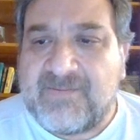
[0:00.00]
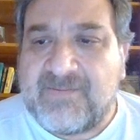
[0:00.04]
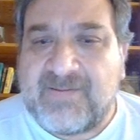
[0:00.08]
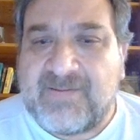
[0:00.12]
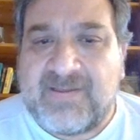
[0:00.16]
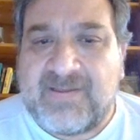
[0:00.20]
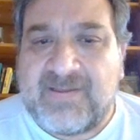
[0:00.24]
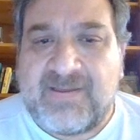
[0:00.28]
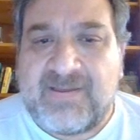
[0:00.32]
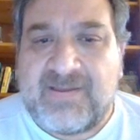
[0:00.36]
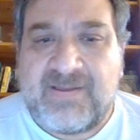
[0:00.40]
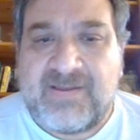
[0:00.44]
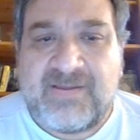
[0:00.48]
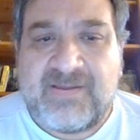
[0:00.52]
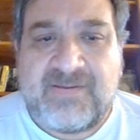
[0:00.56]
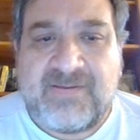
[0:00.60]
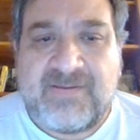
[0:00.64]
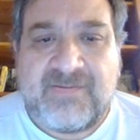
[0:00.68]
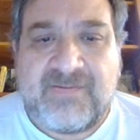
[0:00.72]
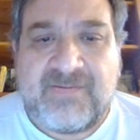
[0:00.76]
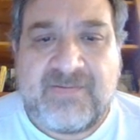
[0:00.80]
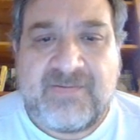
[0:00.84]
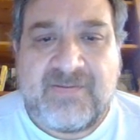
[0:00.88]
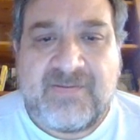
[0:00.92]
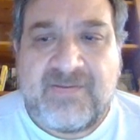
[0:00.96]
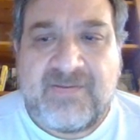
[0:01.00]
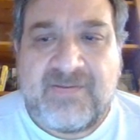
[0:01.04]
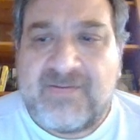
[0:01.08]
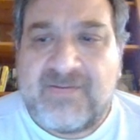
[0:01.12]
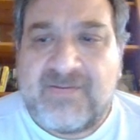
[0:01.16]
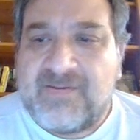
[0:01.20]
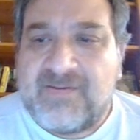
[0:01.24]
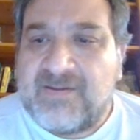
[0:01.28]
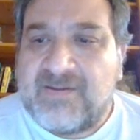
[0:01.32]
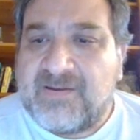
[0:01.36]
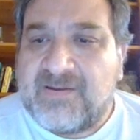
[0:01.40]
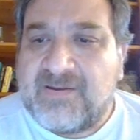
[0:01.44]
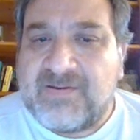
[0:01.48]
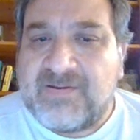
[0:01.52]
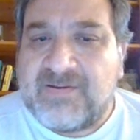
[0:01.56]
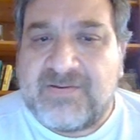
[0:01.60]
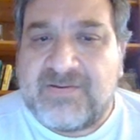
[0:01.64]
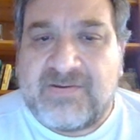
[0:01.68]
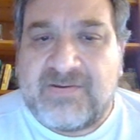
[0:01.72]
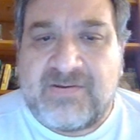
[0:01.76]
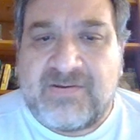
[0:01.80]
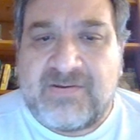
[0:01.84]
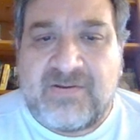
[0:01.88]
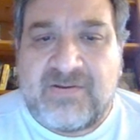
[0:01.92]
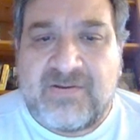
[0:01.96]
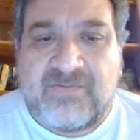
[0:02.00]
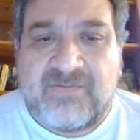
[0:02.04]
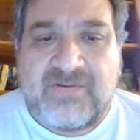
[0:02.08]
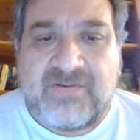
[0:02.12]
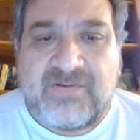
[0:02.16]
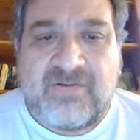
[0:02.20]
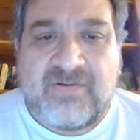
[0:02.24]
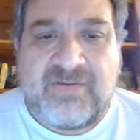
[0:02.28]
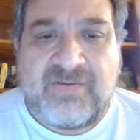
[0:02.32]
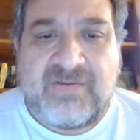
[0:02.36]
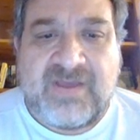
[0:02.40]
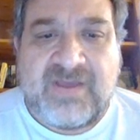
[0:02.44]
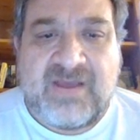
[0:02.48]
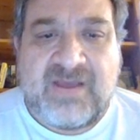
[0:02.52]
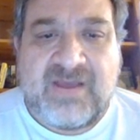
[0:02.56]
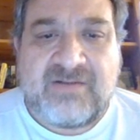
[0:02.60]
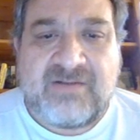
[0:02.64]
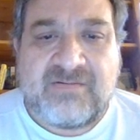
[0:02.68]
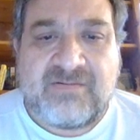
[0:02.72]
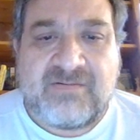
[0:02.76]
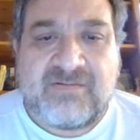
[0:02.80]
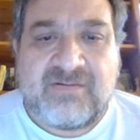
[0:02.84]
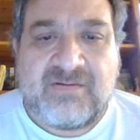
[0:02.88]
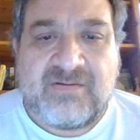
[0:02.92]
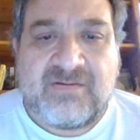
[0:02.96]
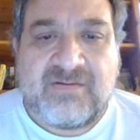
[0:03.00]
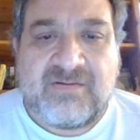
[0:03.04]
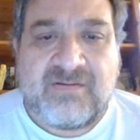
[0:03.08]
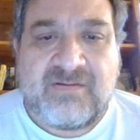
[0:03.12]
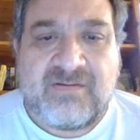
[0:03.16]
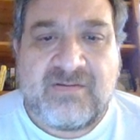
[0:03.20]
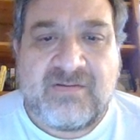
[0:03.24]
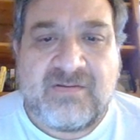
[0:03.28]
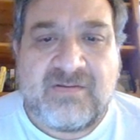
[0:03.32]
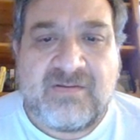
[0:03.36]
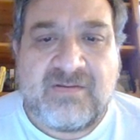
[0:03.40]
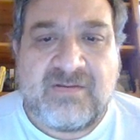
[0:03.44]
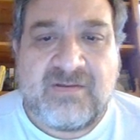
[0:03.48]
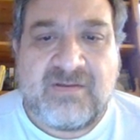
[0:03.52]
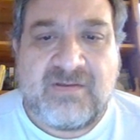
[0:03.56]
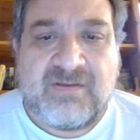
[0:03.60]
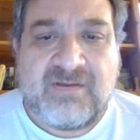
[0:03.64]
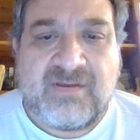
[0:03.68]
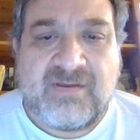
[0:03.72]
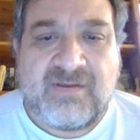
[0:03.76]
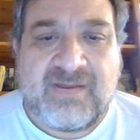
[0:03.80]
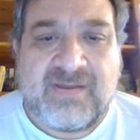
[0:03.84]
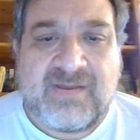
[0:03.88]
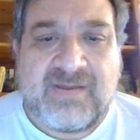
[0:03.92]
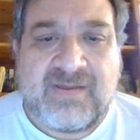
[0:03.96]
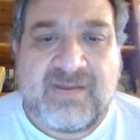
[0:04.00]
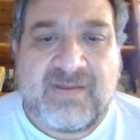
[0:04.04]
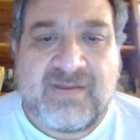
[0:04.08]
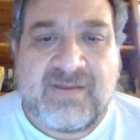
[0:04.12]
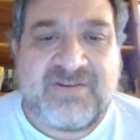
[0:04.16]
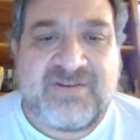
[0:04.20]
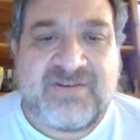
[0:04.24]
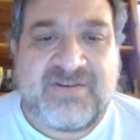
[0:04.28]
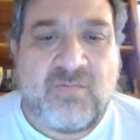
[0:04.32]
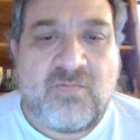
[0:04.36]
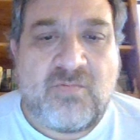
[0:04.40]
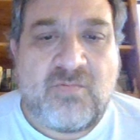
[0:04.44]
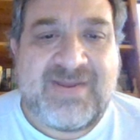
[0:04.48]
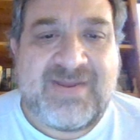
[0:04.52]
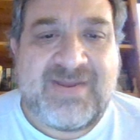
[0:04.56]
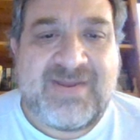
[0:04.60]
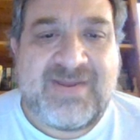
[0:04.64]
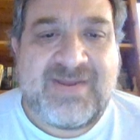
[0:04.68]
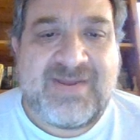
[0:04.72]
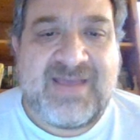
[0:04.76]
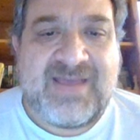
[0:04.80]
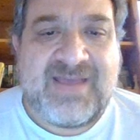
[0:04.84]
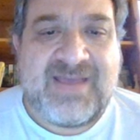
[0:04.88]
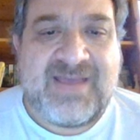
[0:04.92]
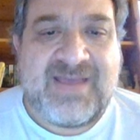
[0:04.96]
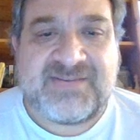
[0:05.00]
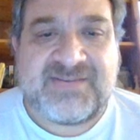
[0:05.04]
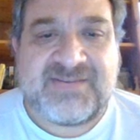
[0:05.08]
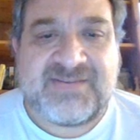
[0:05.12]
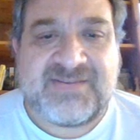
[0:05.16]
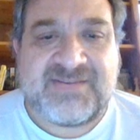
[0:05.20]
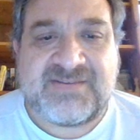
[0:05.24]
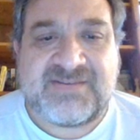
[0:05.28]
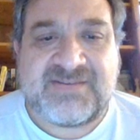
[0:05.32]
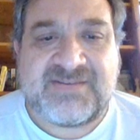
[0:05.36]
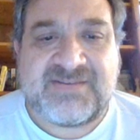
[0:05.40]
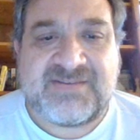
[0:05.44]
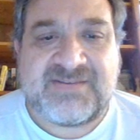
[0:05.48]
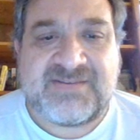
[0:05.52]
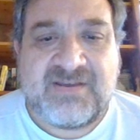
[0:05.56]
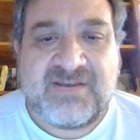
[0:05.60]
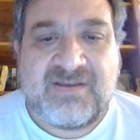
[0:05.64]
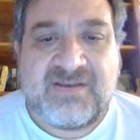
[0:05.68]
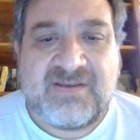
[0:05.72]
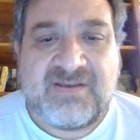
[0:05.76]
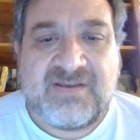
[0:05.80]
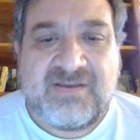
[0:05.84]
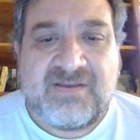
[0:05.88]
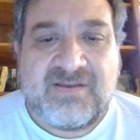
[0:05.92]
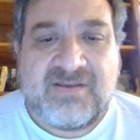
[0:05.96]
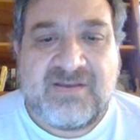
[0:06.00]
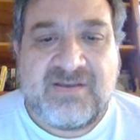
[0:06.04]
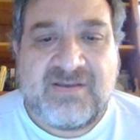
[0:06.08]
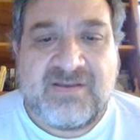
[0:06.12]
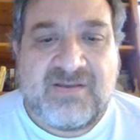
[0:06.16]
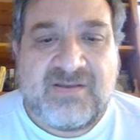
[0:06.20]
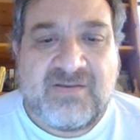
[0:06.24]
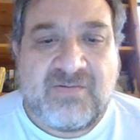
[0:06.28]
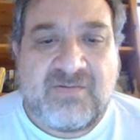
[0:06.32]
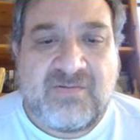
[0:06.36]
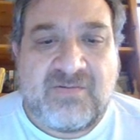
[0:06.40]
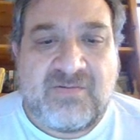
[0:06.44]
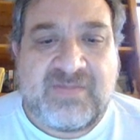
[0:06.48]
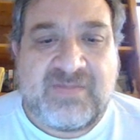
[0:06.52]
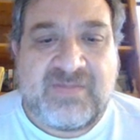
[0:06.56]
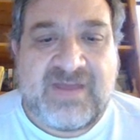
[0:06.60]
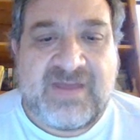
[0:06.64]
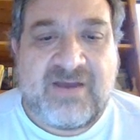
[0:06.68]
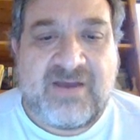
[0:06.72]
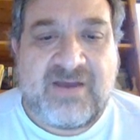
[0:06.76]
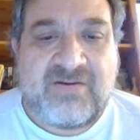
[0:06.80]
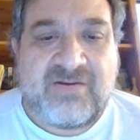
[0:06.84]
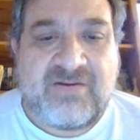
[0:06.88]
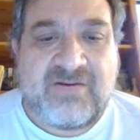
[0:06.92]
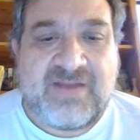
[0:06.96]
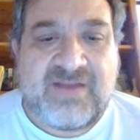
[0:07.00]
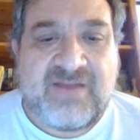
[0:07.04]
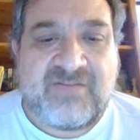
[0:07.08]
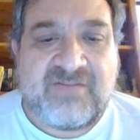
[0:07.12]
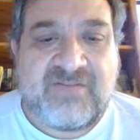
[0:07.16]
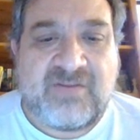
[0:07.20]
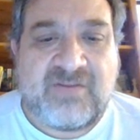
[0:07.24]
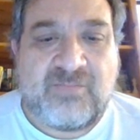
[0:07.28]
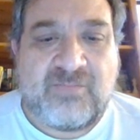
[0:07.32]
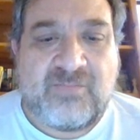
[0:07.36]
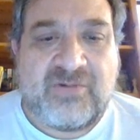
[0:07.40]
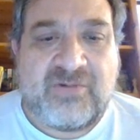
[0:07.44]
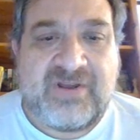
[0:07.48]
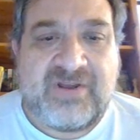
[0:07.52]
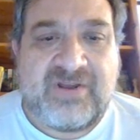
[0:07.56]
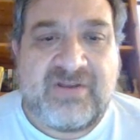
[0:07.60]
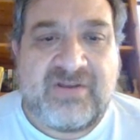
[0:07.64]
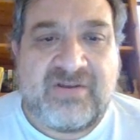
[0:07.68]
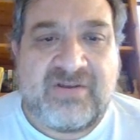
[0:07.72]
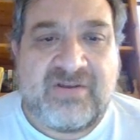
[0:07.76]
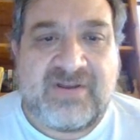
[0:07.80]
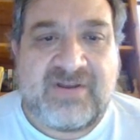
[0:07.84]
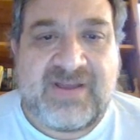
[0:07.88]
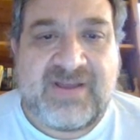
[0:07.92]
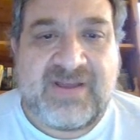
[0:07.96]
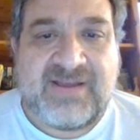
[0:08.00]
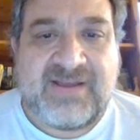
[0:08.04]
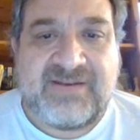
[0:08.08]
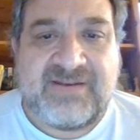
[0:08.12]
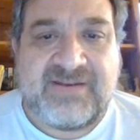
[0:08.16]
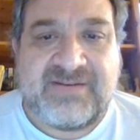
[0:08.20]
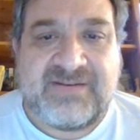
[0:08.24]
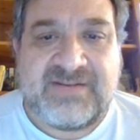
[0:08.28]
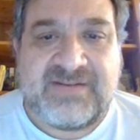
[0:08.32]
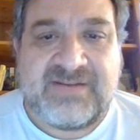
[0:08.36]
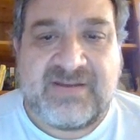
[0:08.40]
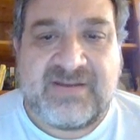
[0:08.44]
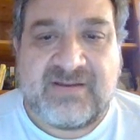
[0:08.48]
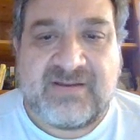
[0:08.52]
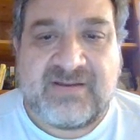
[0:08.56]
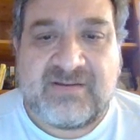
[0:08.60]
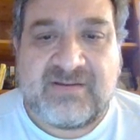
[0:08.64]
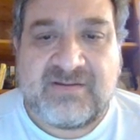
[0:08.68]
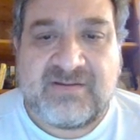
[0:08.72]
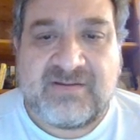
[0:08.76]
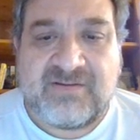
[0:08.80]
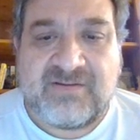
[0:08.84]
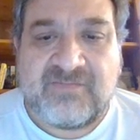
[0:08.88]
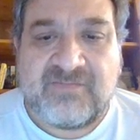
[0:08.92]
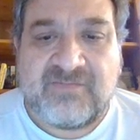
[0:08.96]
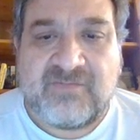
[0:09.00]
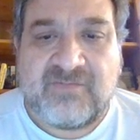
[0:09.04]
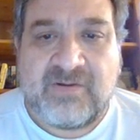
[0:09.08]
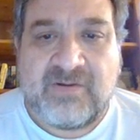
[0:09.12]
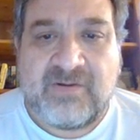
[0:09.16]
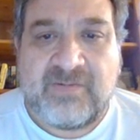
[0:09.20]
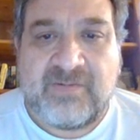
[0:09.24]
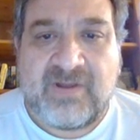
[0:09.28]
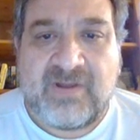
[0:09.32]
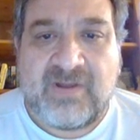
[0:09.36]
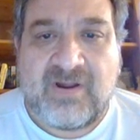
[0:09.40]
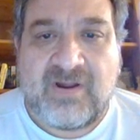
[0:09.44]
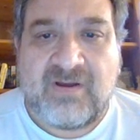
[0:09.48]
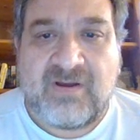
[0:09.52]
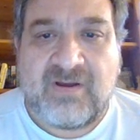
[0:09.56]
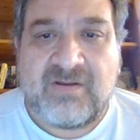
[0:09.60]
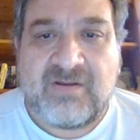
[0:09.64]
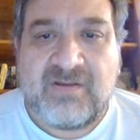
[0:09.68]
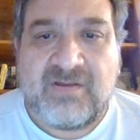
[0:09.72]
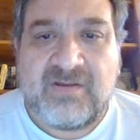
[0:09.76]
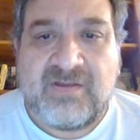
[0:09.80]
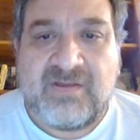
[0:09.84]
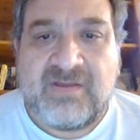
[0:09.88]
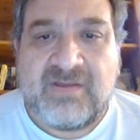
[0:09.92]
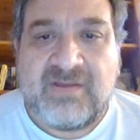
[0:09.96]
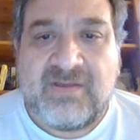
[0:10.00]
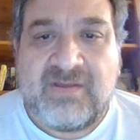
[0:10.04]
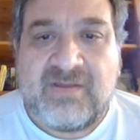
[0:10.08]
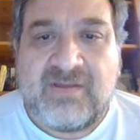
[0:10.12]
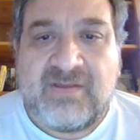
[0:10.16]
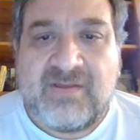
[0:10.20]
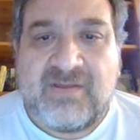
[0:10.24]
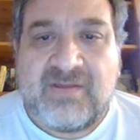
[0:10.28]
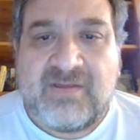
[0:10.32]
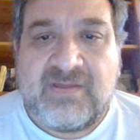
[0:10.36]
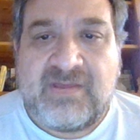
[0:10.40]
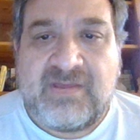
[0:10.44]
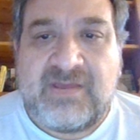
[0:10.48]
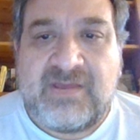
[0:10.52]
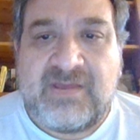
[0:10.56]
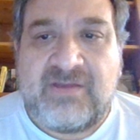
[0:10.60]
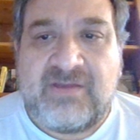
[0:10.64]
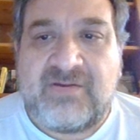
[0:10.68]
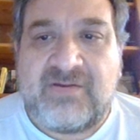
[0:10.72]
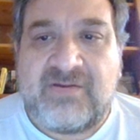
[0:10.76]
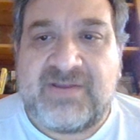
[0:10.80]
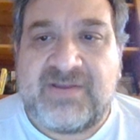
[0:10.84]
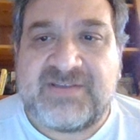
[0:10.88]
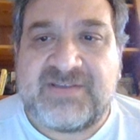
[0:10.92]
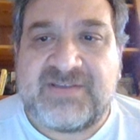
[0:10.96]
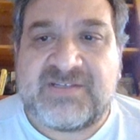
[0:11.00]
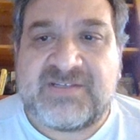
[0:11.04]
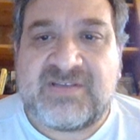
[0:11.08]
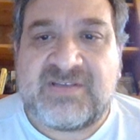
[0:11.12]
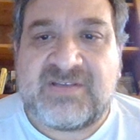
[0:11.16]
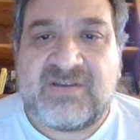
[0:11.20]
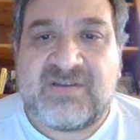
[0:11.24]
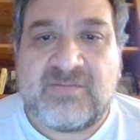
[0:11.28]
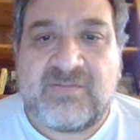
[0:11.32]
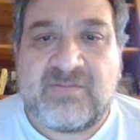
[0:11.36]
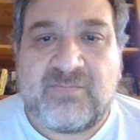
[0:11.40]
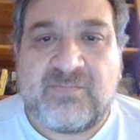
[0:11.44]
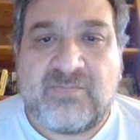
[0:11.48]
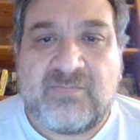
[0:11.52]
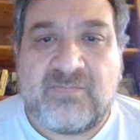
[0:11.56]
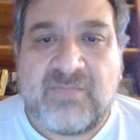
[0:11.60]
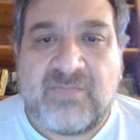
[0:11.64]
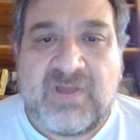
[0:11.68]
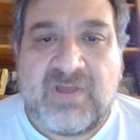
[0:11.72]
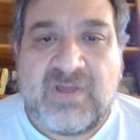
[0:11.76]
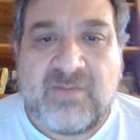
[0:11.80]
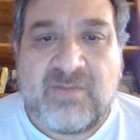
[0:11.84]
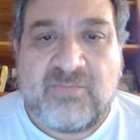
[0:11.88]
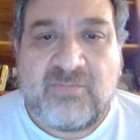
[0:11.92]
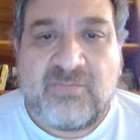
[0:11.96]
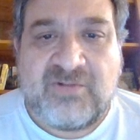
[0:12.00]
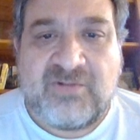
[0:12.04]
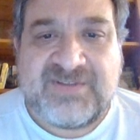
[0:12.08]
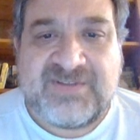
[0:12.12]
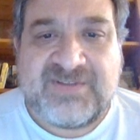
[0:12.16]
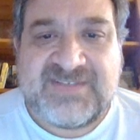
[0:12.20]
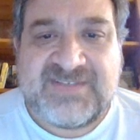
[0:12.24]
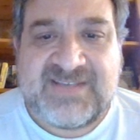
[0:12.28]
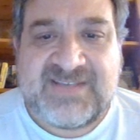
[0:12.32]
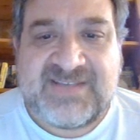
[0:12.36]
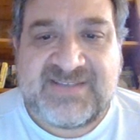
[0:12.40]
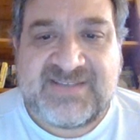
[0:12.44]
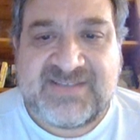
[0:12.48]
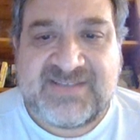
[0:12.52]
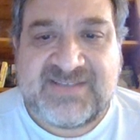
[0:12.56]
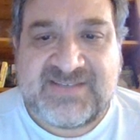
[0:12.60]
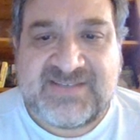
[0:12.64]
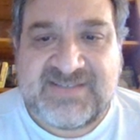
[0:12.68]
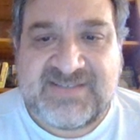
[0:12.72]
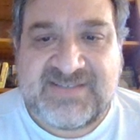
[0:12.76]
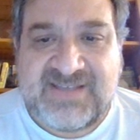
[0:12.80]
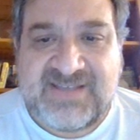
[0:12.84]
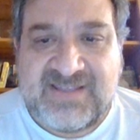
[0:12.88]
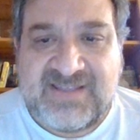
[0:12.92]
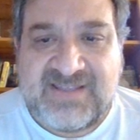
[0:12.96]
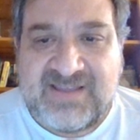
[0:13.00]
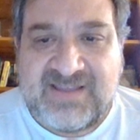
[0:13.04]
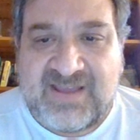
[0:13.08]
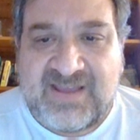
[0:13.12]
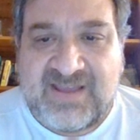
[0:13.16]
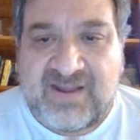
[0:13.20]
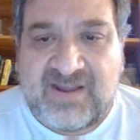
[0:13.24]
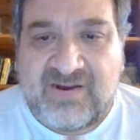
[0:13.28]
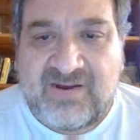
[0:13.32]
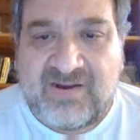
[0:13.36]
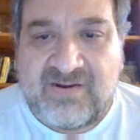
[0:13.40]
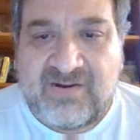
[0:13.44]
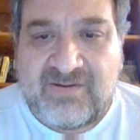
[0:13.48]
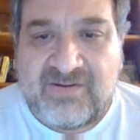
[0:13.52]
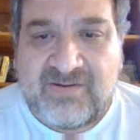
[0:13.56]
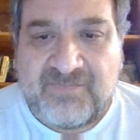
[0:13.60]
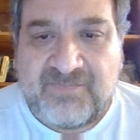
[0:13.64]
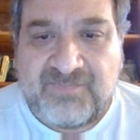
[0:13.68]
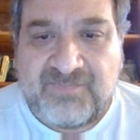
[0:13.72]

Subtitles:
Okay. Don't know yet. I don't want to guess without having a pretty good idea of where we are. Here is Princess Skincare.